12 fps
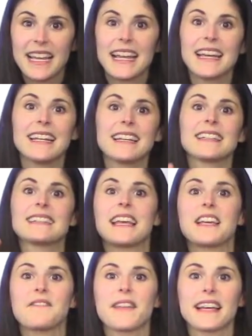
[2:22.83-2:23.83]
It is
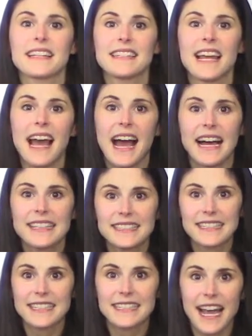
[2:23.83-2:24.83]
a
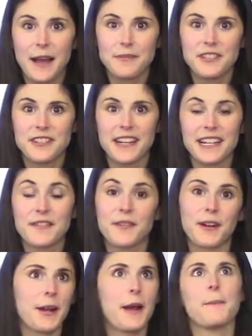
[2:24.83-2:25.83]
fantastic adaptogen
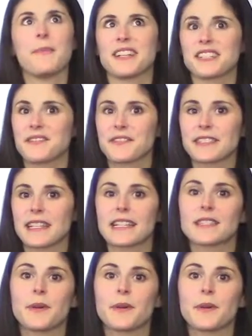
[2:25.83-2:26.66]
for a bunch of reasons,